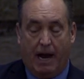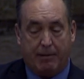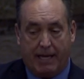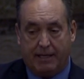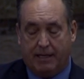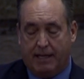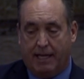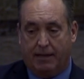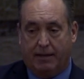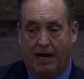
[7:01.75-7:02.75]
And I would like to
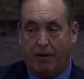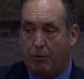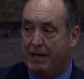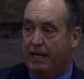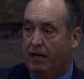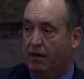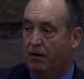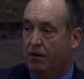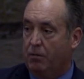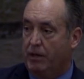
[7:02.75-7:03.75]
think that I will be
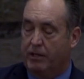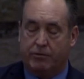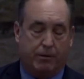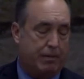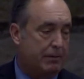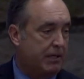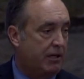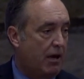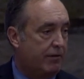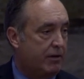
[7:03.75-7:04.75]
here, whether it's a
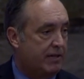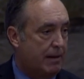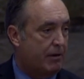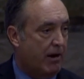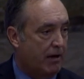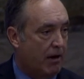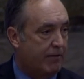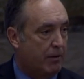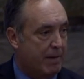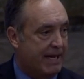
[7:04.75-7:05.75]
Republican governor or Democrat
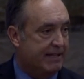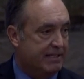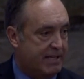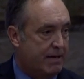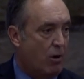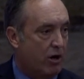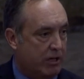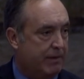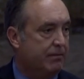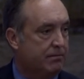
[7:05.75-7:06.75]
governor, making the same
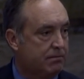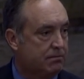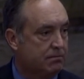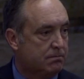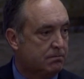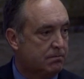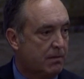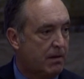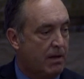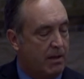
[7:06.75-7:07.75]
argument.
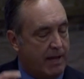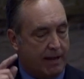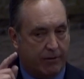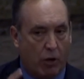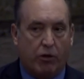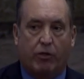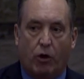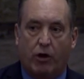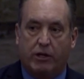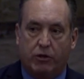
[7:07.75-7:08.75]
They have no
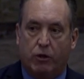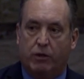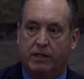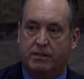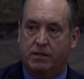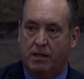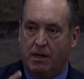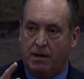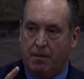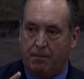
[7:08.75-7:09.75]
authority to do this
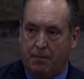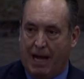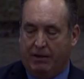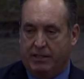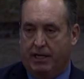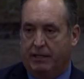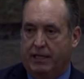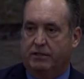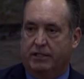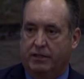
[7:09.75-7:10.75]
outside the
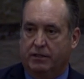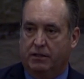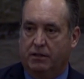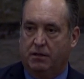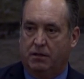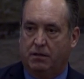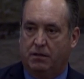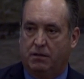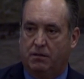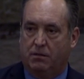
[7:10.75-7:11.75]
legislature.
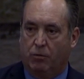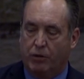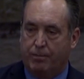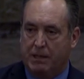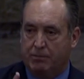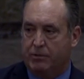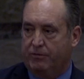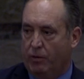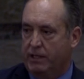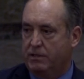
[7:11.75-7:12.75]
We're the
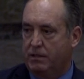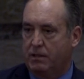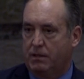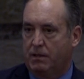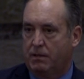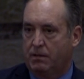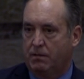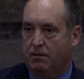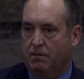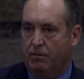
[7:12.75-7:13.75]
people's voice.
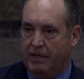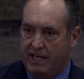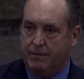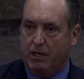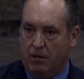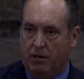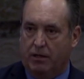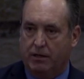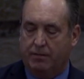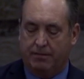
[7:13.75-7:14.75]
We need to be
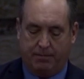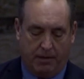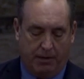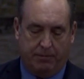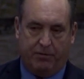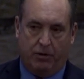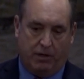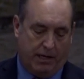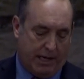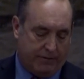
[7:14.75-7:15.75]
heard. I
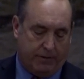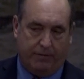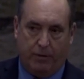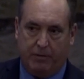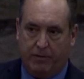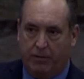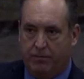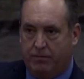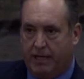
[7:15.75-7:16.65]
ask for an affirmative vote.